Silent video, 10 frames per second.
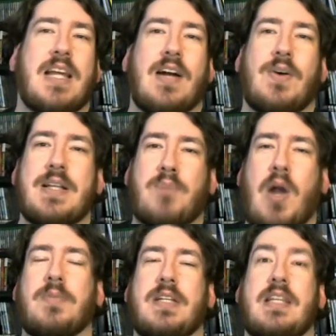It's
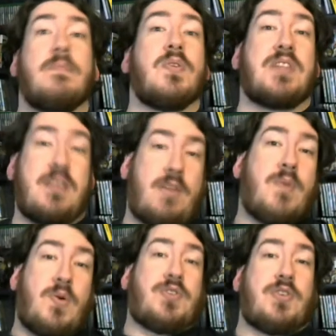probably the most
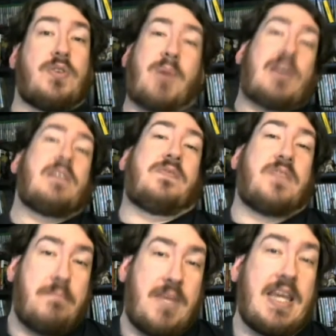emotional part
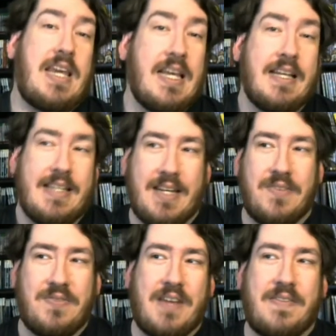for me
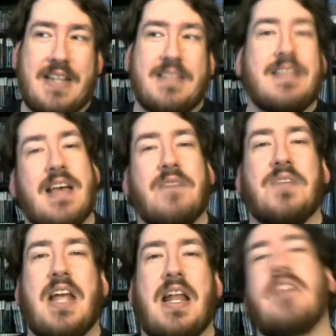in Final Fantasy
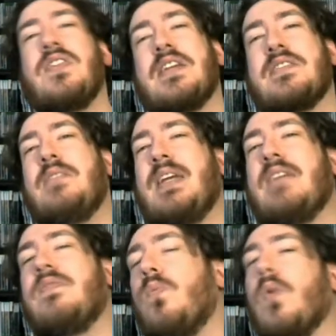VII, and I think it's going to be
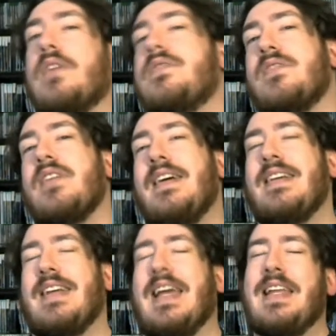even worse
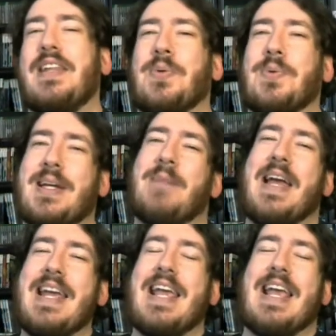in the
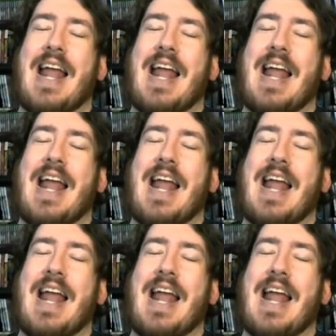remake.